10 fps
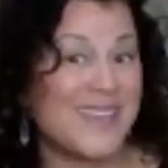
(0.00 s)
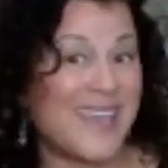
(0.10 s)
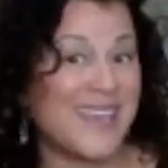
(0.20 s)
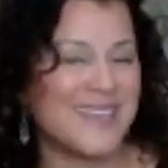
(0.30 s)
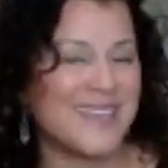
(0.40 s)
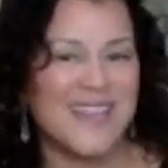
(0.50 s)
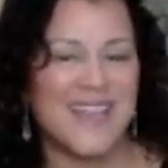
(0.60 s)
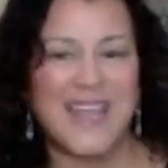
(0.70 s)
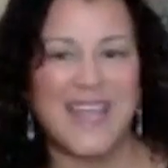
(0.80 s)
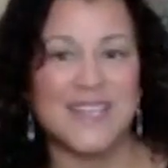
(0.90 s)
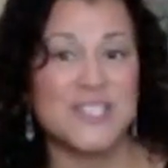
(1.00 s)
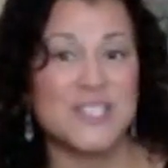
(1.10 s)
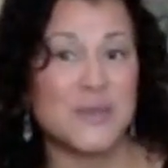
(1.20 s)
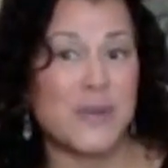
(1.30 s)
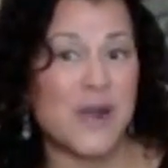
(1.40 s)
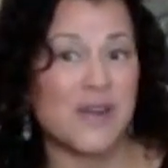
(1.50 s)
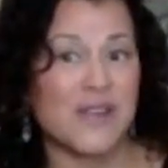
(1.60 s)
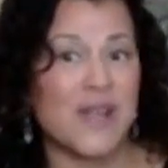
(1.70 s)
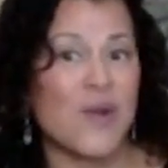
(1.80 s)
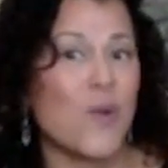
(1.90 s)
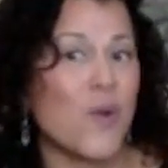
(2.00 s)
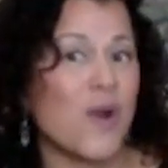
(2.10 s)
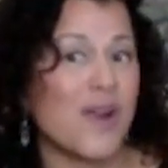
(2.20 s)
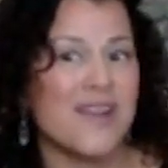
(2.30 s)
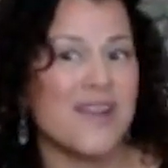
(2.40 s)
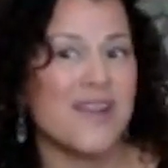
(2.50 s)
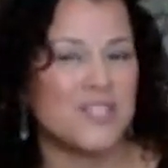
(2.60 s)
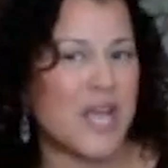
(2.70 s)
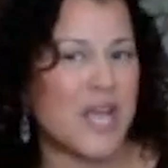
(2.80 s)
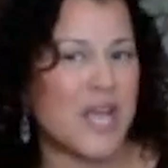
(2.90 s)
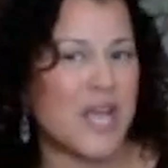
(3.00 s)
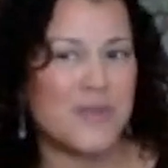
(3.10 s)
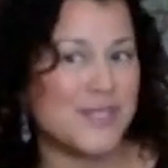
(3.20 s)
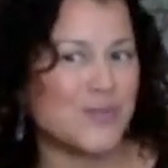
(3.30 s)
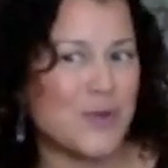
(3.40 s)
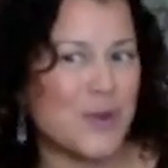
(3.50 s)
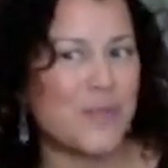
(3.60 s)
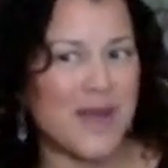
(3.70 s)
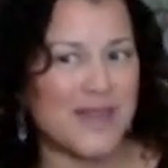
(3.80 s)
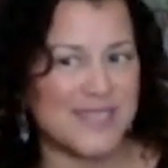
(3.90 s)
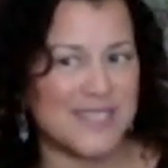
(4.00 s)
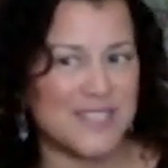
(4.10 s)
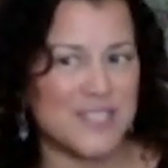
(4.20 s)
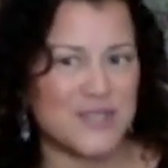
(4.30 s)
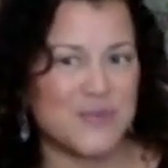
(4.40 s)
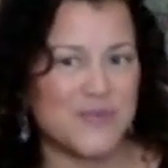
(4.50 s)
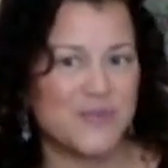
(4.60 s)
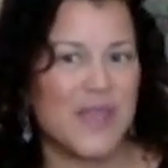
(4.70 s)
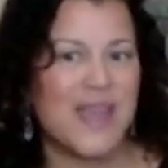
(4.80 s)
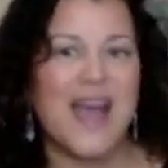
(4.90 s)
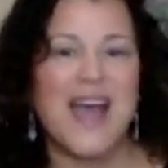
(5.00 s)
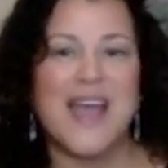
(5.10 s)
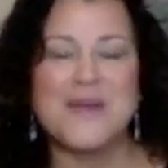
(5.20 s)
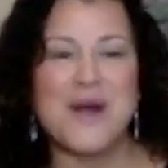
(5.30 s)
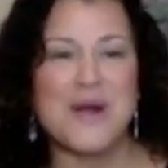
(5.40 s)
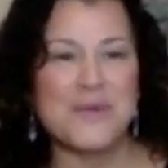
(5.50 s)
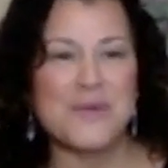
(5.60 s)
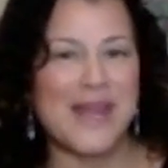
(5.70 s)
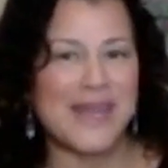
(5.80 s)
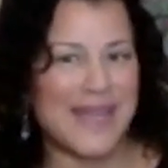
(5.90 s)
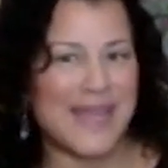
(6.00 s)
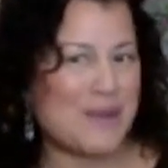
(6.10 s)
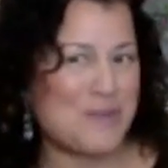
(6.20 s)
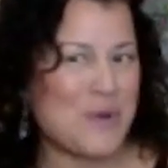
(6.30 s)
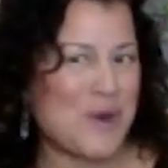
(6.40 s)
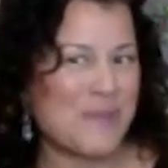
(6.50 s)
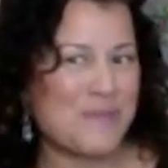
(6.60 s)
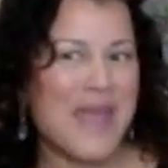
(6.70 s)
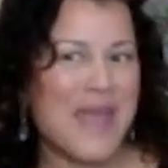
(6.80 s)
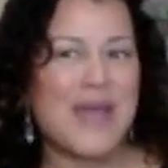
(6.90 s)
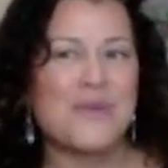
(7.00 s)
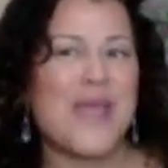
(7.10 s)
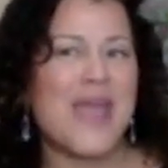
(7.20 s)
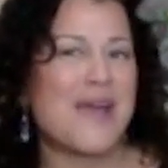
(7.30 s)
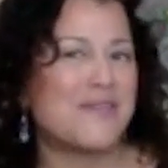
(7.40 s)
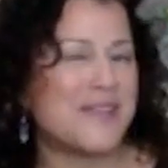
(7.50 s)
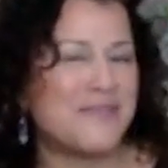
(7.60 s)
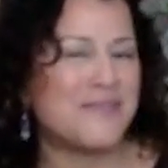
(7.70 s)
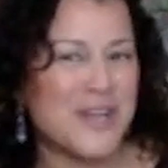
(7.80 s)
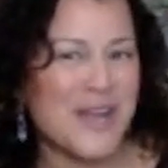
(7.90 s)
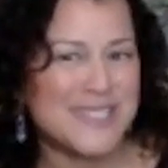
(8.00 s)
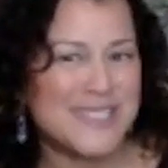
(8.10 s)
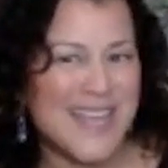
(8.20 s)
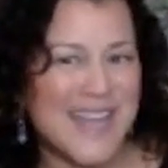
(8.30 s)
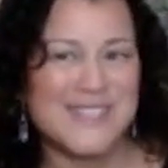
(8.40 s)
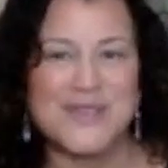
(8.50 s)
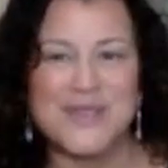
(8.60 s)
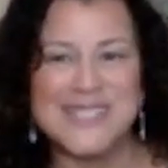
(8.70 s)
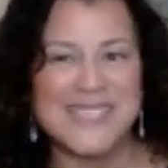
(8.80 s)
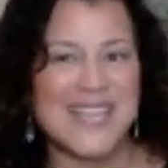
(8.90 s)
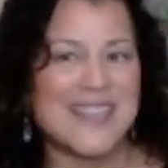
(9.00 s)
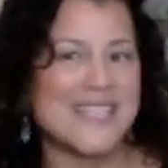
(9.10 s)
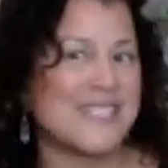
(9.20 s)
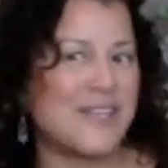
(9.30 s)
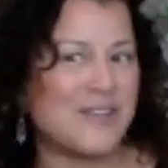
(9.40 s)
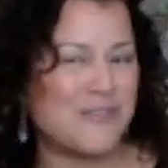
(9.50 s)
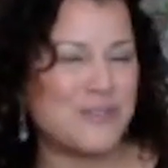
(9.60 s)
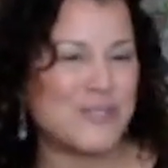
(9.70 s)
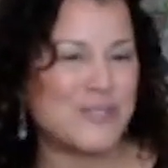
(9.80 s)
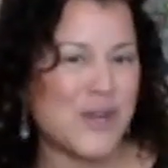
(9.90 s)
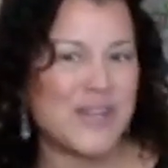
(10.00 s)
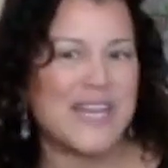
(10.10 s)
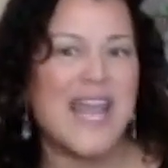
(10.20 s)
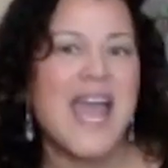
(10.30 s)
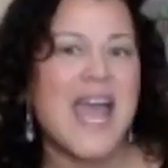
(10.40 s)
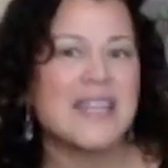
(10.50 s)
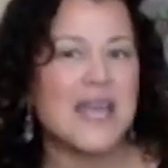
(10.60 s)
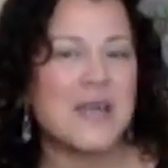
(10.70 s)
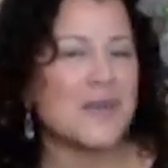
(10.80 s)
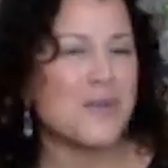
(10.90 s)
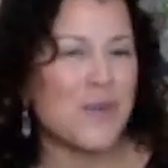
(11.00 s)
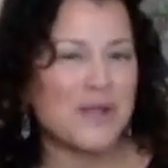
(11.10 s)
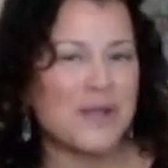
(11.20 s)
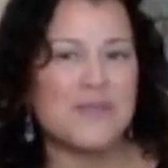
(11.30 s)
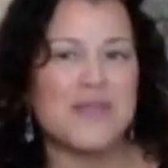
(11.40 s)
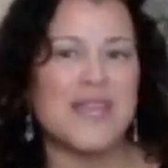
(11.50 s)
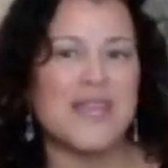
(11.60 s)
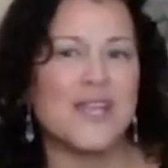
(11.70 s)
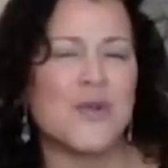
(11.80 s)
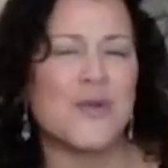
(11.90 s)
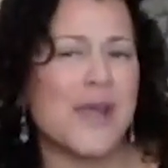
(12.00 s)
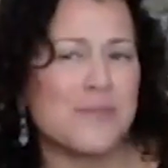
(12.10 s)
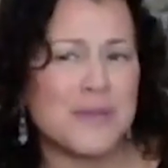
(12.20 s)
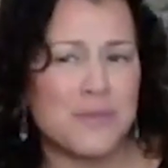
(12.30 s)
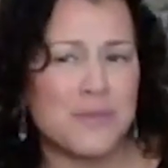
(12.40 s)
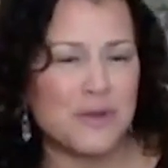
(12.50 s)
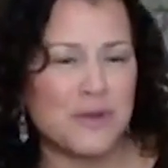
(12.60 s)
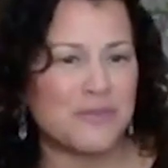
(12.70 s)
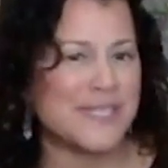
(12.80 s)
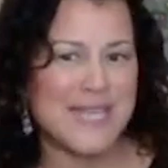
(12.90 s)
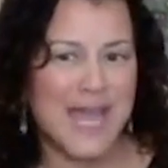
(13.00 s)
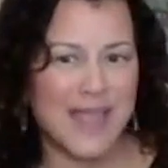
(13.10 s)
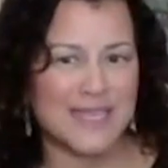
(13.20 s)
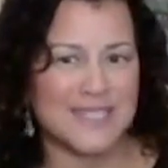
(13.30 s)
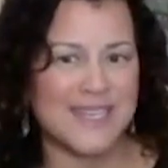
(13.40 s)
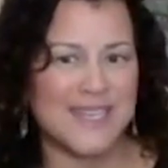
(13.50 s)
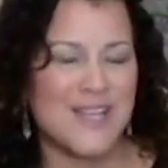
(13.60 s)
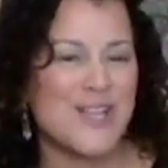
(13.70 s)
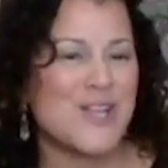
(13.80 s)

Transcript: Kink, and Shibari, or Japanese rope bondage. I am already getting warm, and we haven't even talked yet. So let's get this interview started. And let me welcome the incredibly beautiful and talented